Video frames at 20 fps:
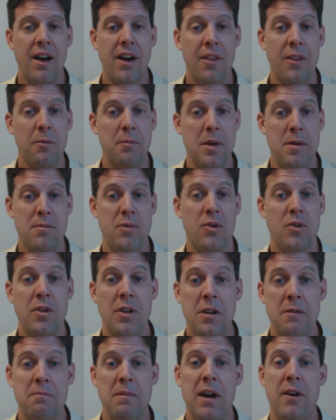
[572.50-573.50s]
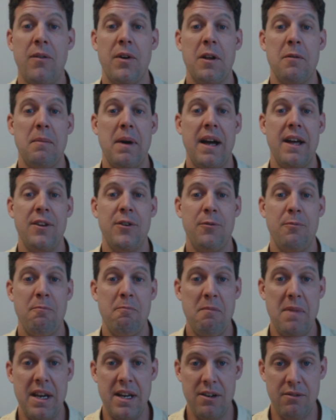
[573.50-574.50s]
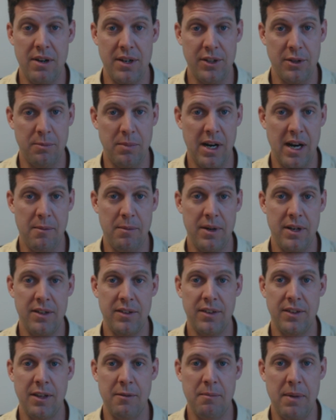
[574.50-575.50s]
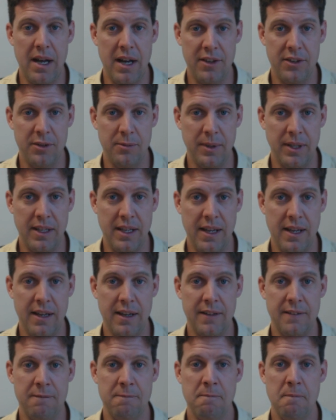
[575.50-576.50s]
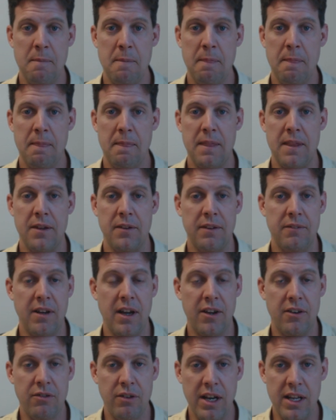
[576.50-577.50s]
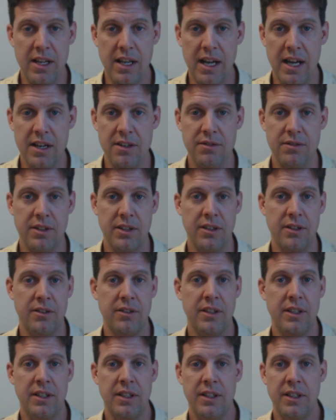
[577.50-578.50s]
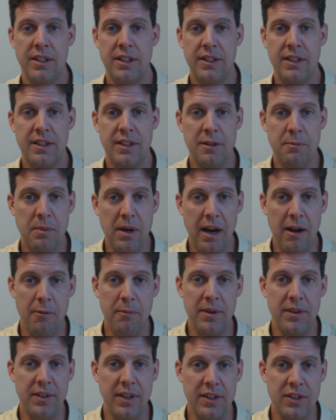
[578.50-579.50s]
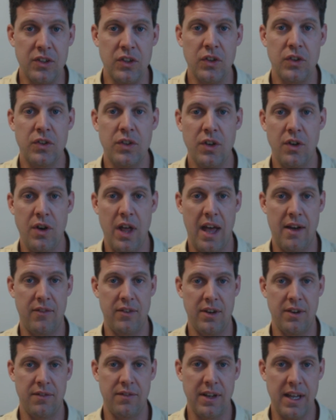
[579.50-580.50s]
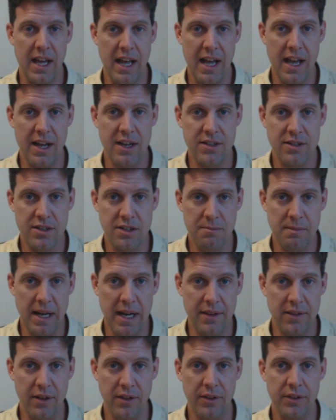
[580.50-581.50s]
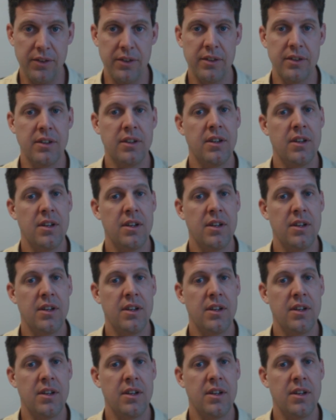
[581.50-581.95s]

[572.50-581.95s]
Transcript: Other people might want to buy as many rental properties as they possibly can. They've got great cash flow. The problem is they just don't have enough cash to buy those.